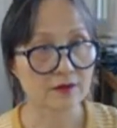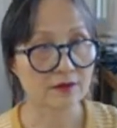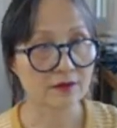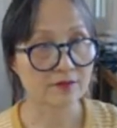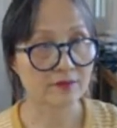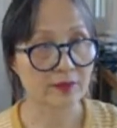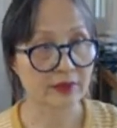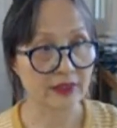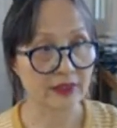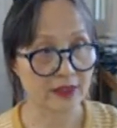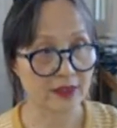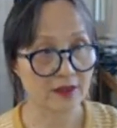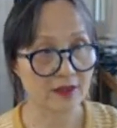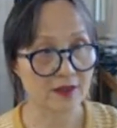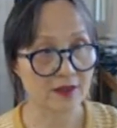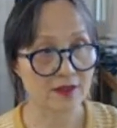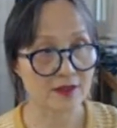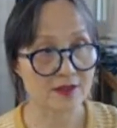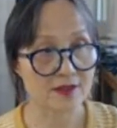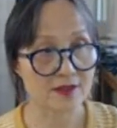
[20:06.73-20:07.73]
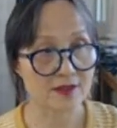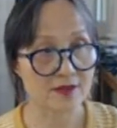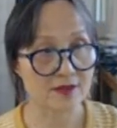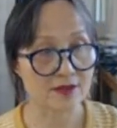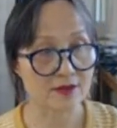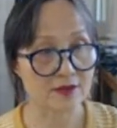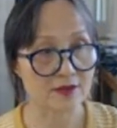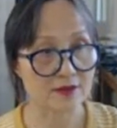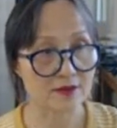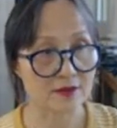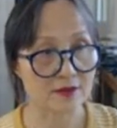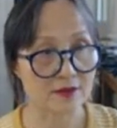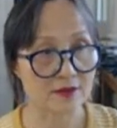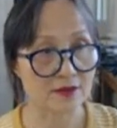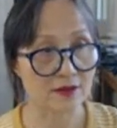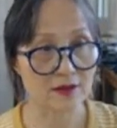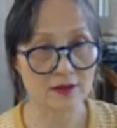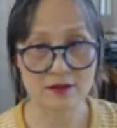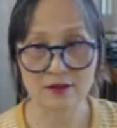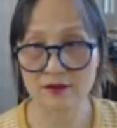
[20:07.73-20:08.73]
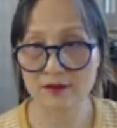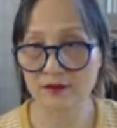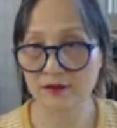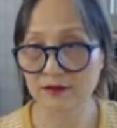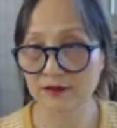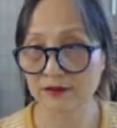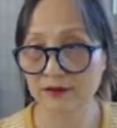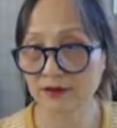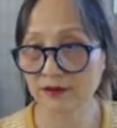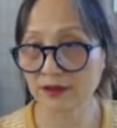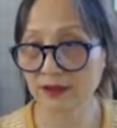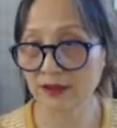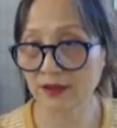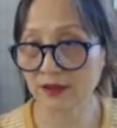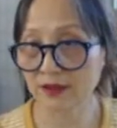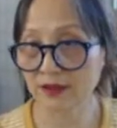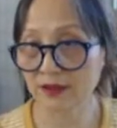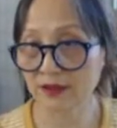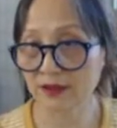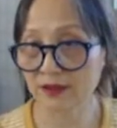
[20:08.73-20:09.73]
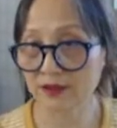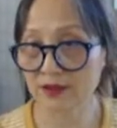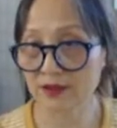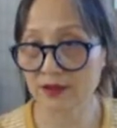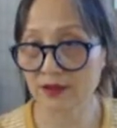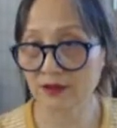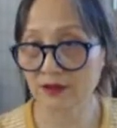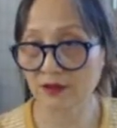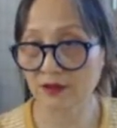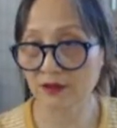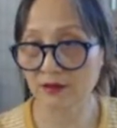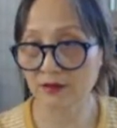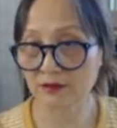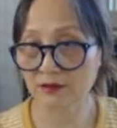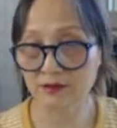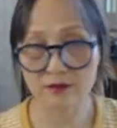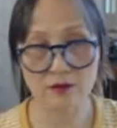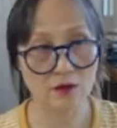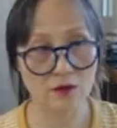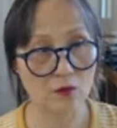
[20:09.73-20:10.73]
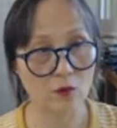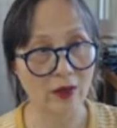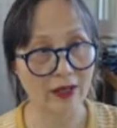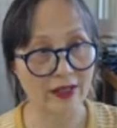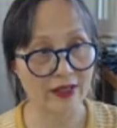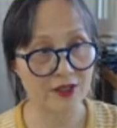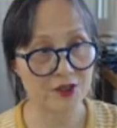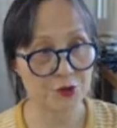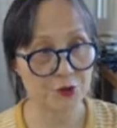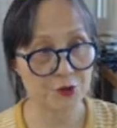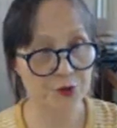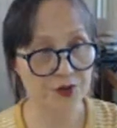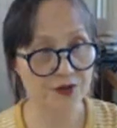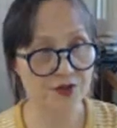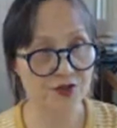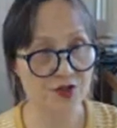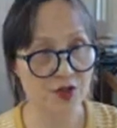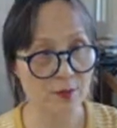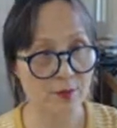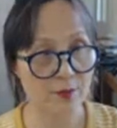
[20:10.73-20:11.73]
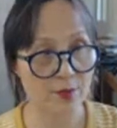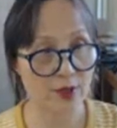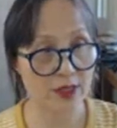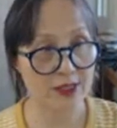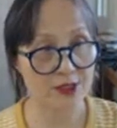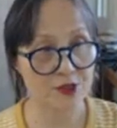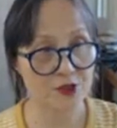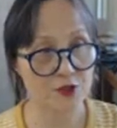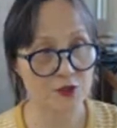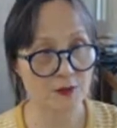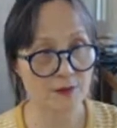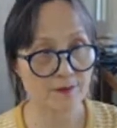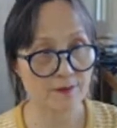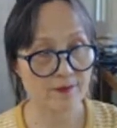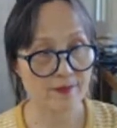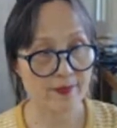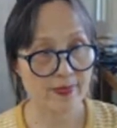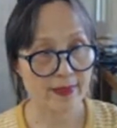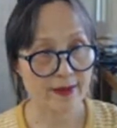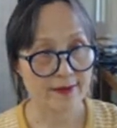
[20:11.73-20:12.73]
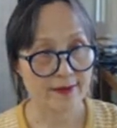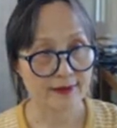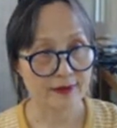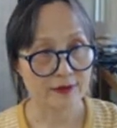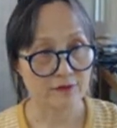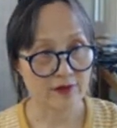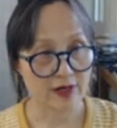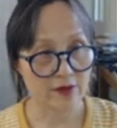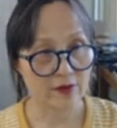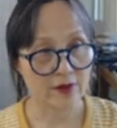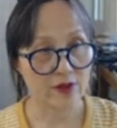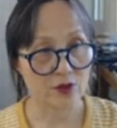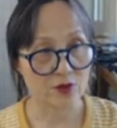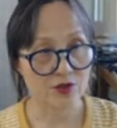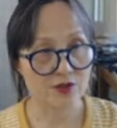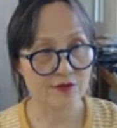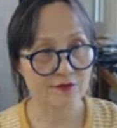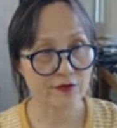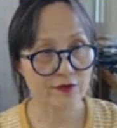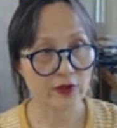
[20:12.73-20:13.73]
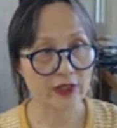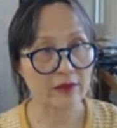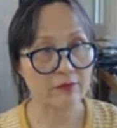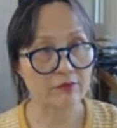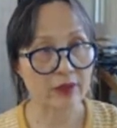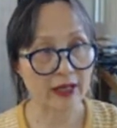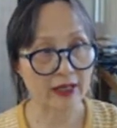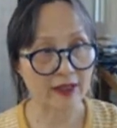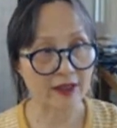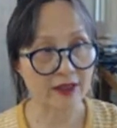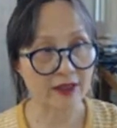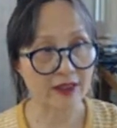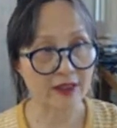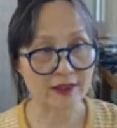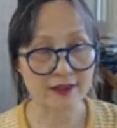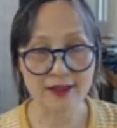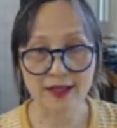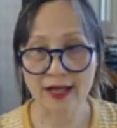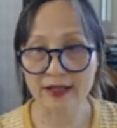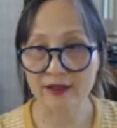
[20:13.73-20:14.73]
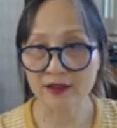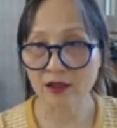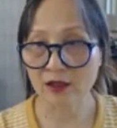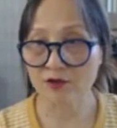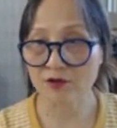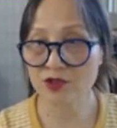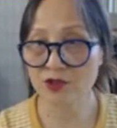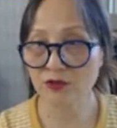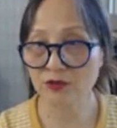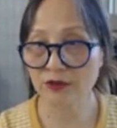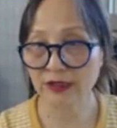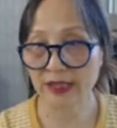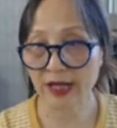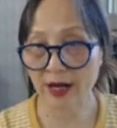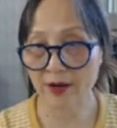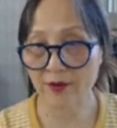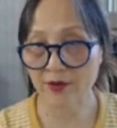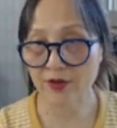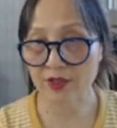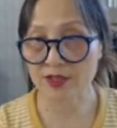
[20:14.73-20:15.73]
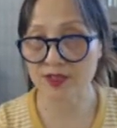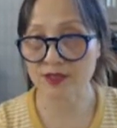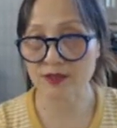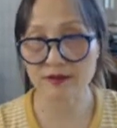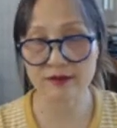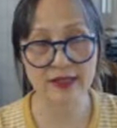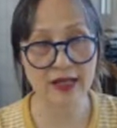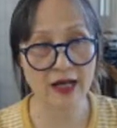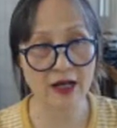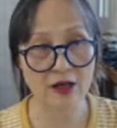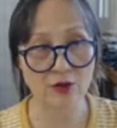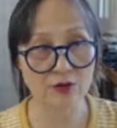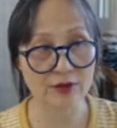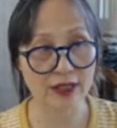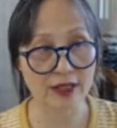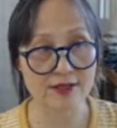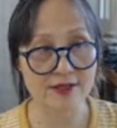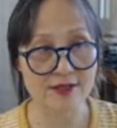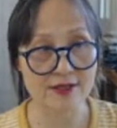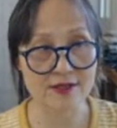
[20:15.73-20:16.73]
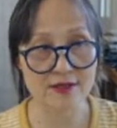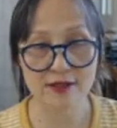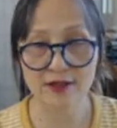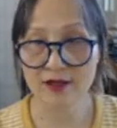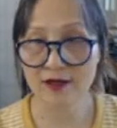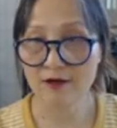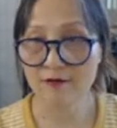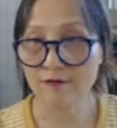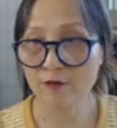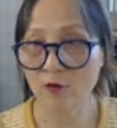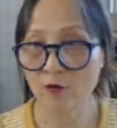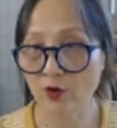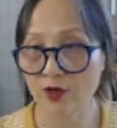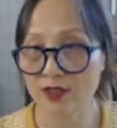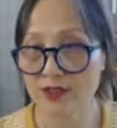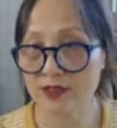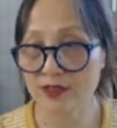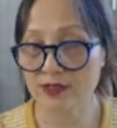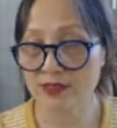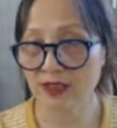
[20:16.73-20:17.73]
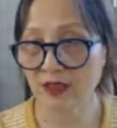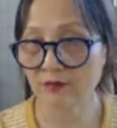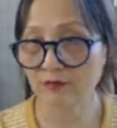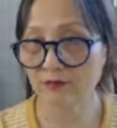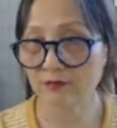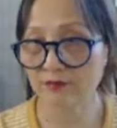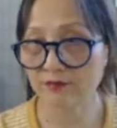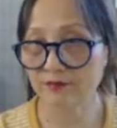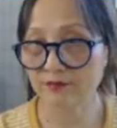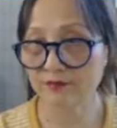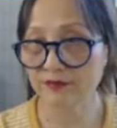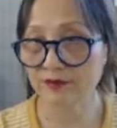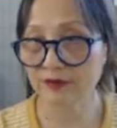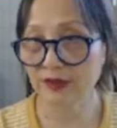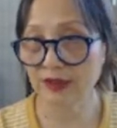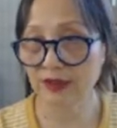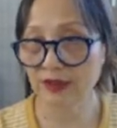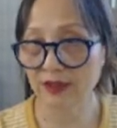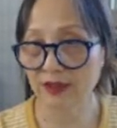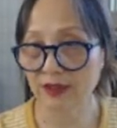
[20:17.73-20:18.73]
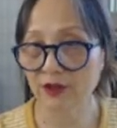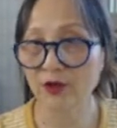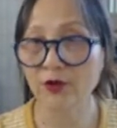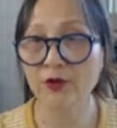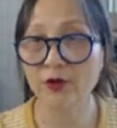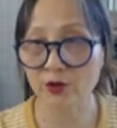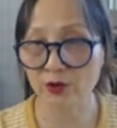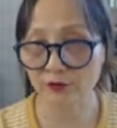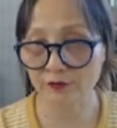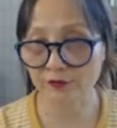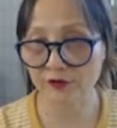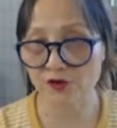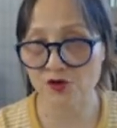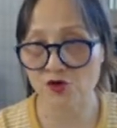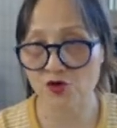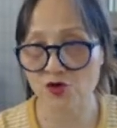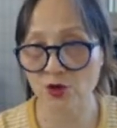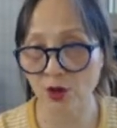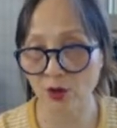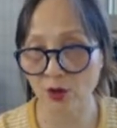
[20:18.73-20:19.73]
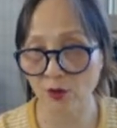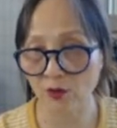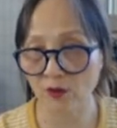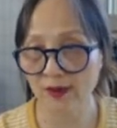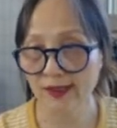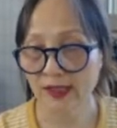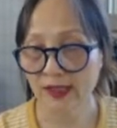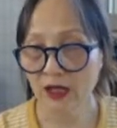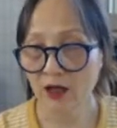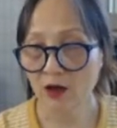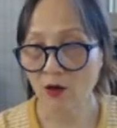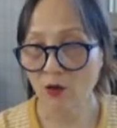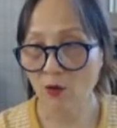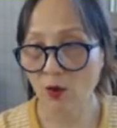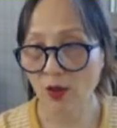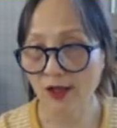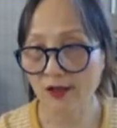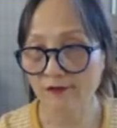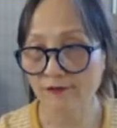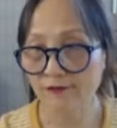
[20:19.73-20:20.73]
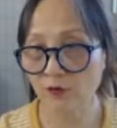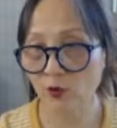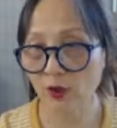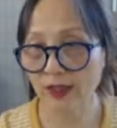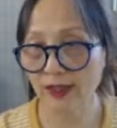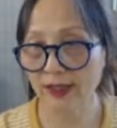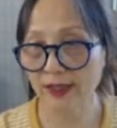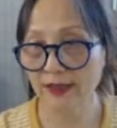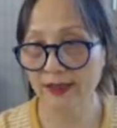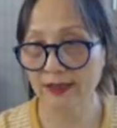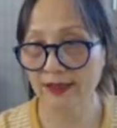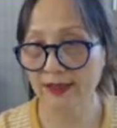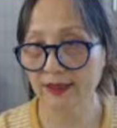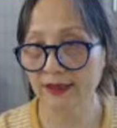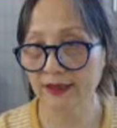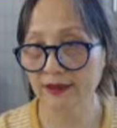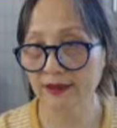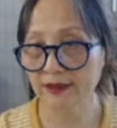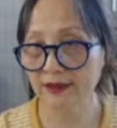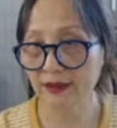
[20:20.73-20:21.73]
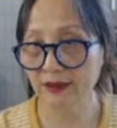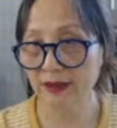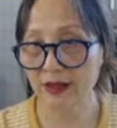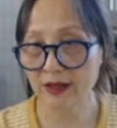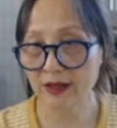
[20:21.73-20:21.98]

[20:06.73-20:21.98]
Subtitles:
Because the way to use your brush, very useful in painting, and also the characters. Nowadays, for some calligraphy show or for like the